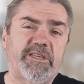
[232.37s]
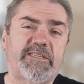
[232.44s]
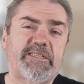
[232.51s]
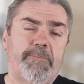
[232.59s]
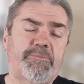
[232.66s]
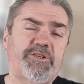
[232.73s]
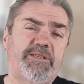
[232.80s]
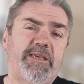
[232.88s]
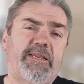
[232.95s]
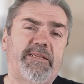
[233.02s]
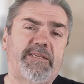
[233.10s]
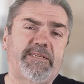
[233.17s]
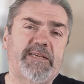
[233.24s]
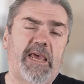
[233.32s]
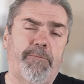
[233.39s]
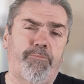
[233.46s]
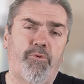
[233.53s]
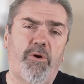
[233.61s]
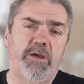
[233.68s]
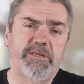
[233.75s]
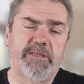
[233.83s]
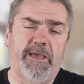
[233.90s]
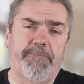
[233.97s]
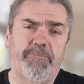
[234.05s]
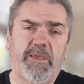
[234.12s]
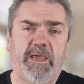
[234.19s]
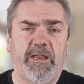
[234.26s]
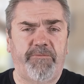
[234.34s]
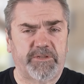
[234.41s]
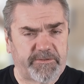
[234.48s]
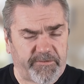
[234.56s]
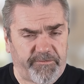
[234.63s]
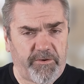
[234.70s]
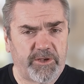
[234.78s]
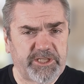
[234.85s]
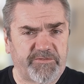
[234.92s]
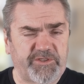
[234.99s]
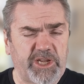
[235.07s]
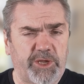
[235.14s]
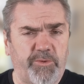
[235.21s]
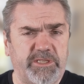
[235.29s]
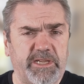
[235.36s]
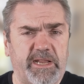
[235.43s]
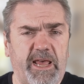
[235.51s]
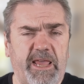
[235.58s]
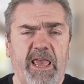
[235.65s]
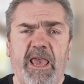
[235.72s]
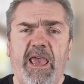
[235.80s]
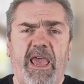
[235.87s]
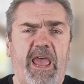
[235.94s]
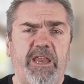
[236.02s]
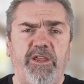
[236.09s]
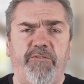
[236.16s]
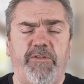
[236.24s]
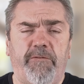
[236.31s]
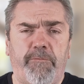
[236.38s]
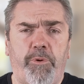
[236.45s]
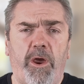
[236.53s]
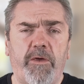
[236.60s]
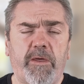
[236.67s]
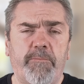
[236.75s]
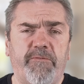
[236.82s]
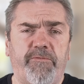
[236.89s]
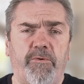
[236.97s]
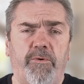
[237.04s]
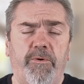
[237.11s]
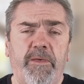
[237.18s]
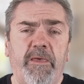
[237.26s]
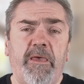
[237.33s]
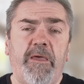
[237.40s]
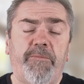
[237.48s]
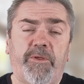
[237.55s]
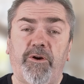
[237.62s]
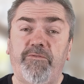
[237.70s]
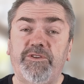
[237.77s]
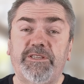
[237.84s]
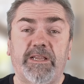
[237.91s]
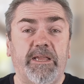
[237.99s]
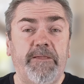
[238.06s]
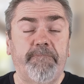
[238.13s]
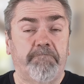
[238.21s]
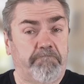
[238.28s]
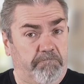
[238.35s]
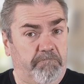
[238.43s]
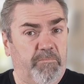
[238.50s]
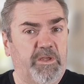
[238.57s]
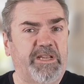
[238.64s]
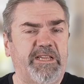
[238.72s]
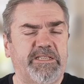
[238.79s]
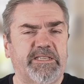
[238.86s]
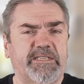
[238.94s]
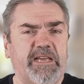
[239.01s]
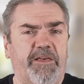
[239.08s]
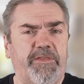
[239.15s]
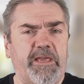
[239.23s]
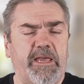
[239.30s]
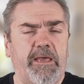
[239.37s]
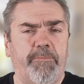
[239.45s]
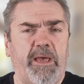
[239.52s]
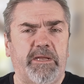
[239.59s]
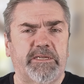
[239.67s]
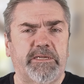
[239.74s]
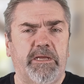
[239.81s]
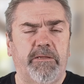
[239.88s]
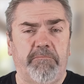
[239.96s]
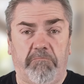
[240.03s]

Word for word: were the steps you needed to take prior to that? And if it's the 1st of January today and you've never programmed before, then obviously you need to start thinking about